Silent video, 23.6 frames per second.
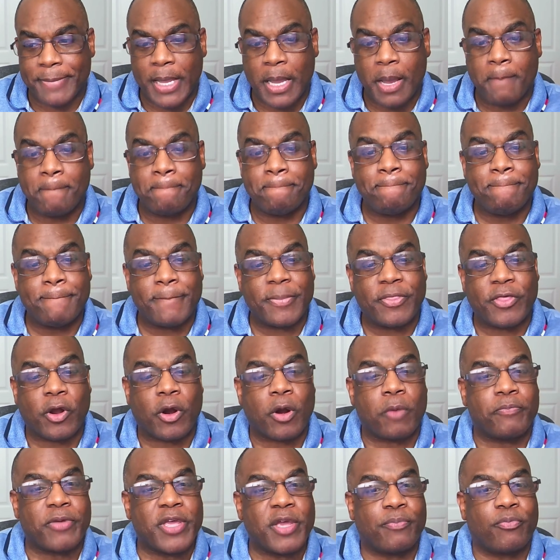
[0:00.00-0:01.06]
There are
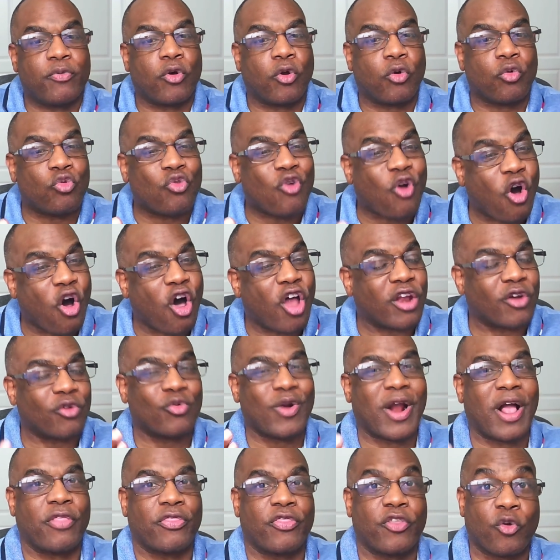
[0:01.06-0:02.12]
people all
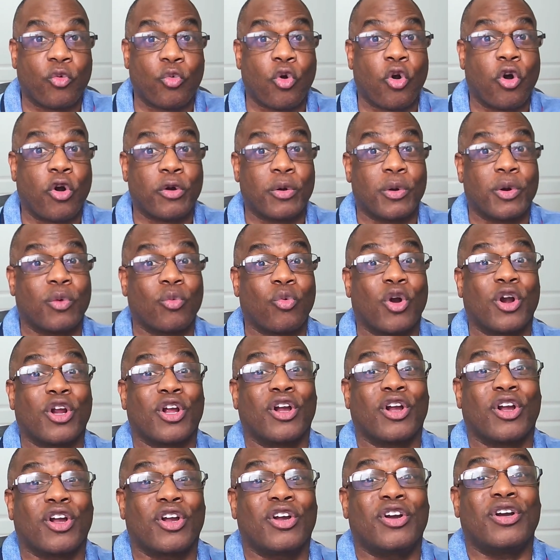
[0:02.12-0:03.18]
around the world who would work a
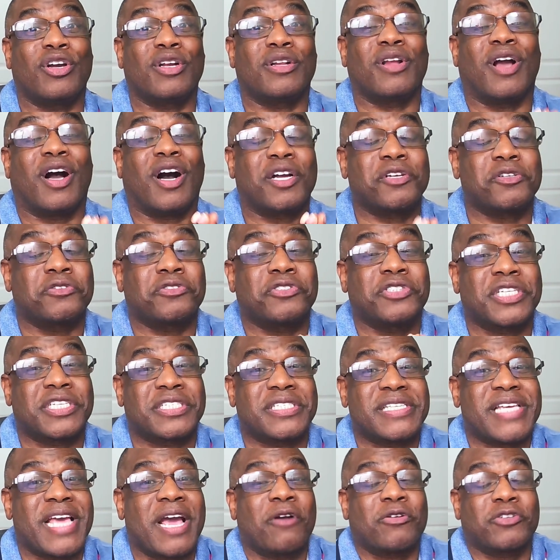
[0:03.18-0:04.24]
good 160
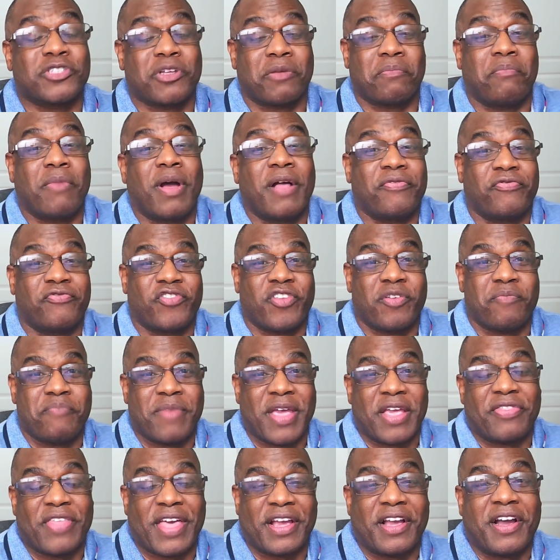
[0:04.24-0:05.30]
hours a month to make
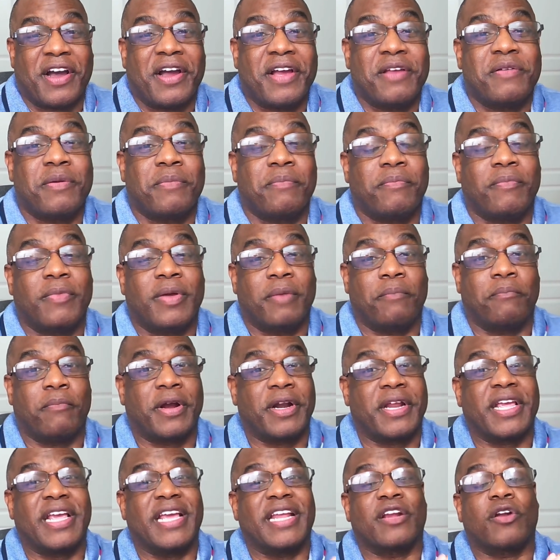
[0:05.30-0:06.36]
that kind of
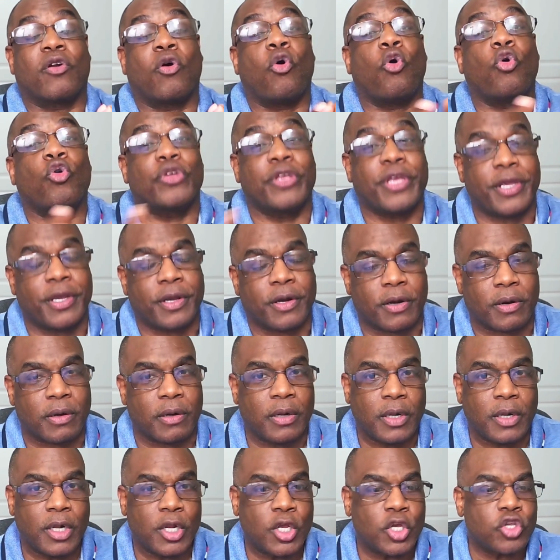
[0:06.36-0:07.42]
money in a whole year.
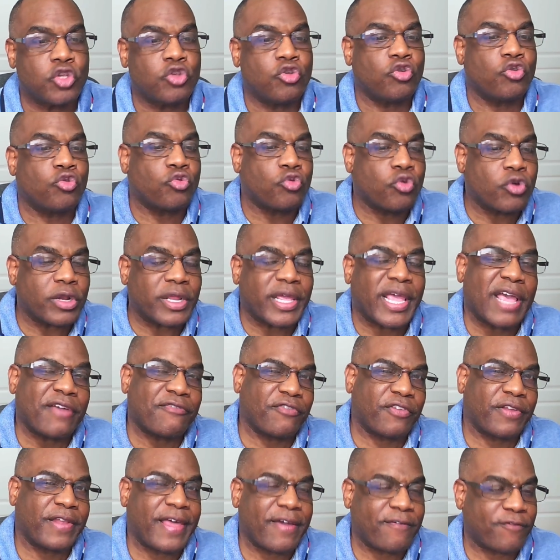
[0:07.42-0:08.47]
You really have
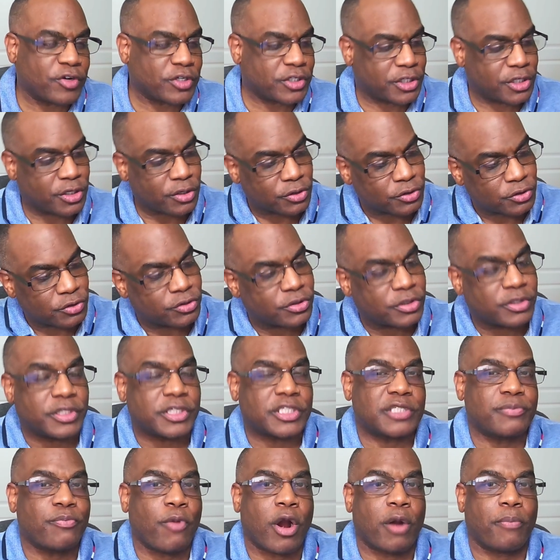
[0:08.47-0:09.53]
leverage here using these
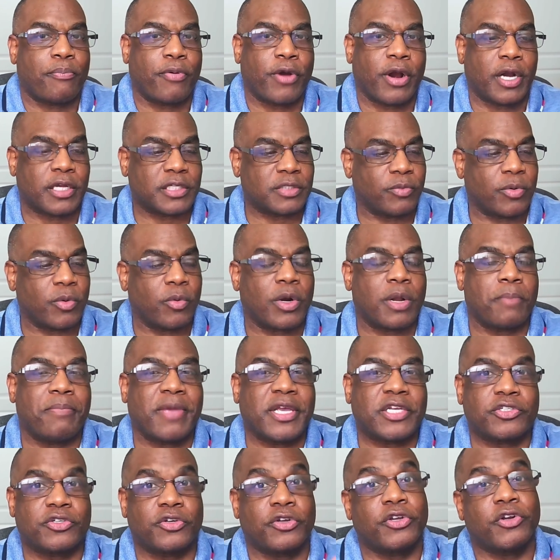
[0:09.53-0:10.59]
smart products, and we want to make
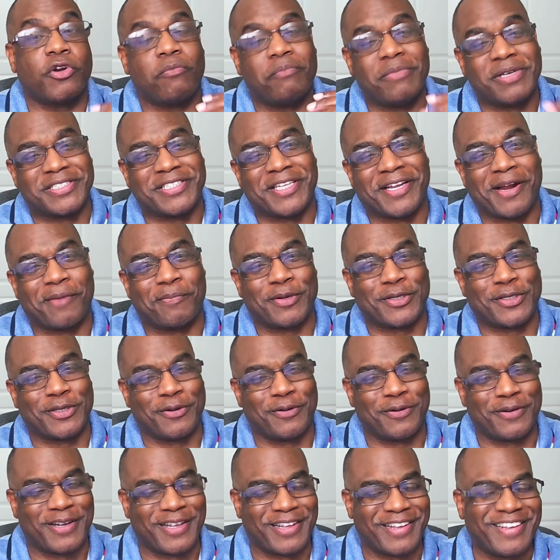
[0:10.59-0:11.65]
sure you don't miss that
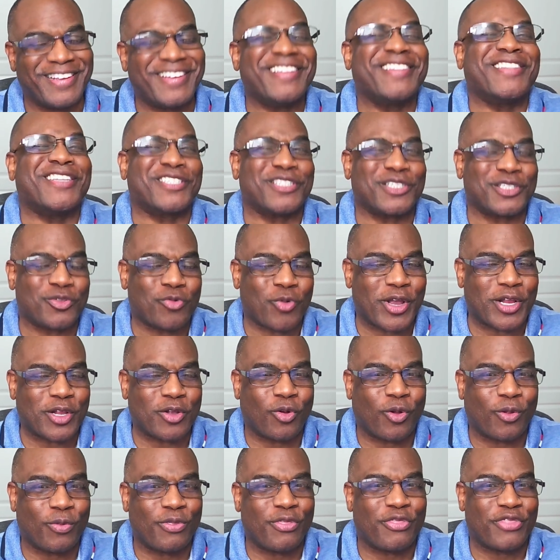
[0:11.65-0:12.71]
opportunity. This is Dwayne
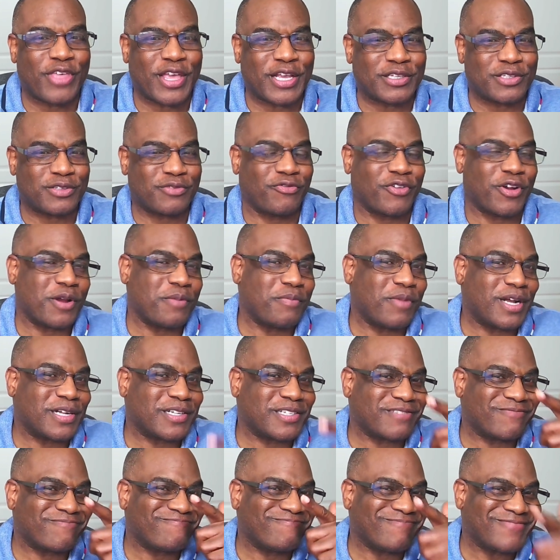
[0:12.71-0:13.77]
Golden. Thanks very much.
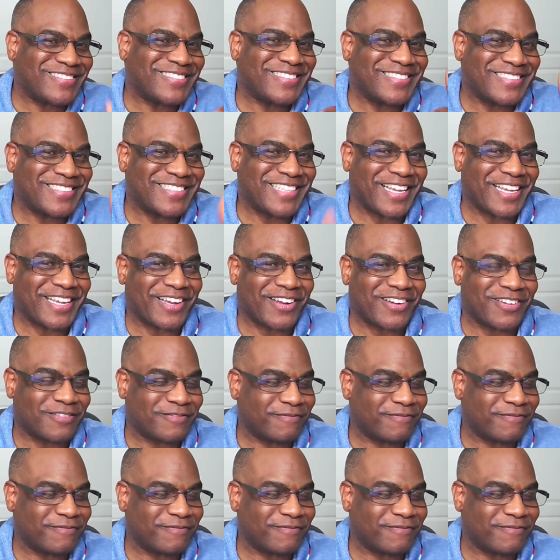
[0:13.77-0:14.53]
Take care.